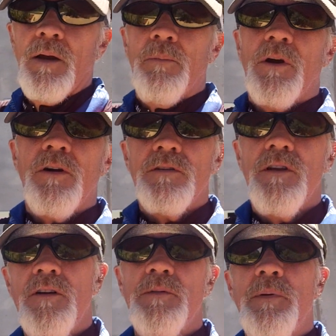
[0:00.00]
Because
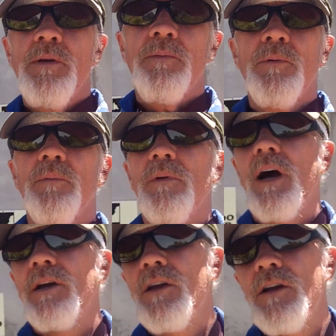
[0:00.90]
there's people,
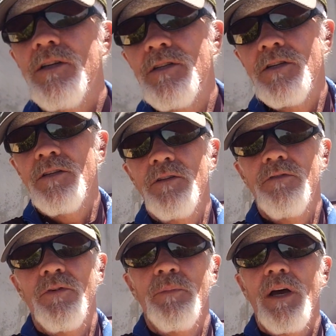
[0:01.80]
I guarantee you,
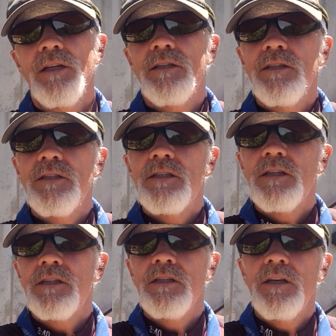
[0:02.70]
from
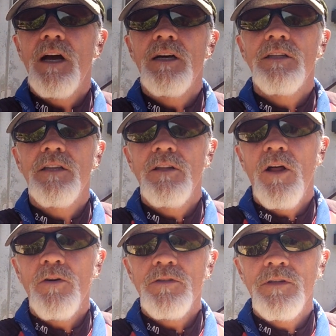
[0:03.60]
1969 that
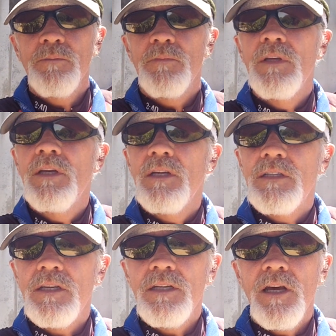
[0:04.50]
lost them
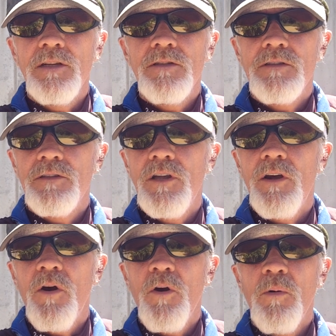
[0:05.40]
teenagers in that
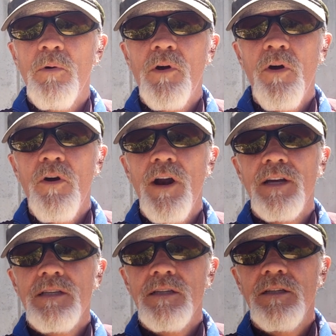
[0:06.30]
horrible car
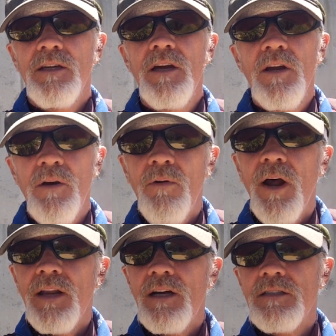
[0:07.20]
accident
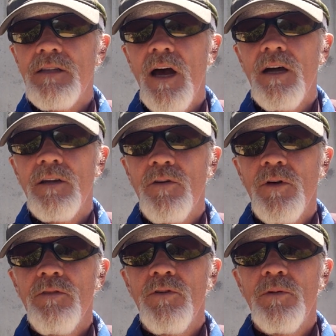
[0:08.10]
right outside of
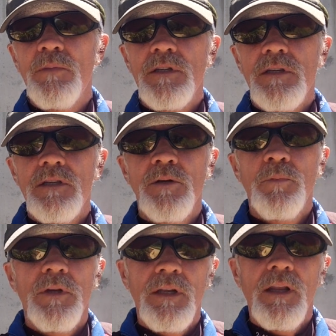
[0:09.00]
Greenville,
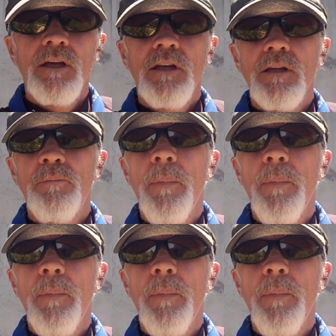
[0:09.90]
Mississippi and Leland.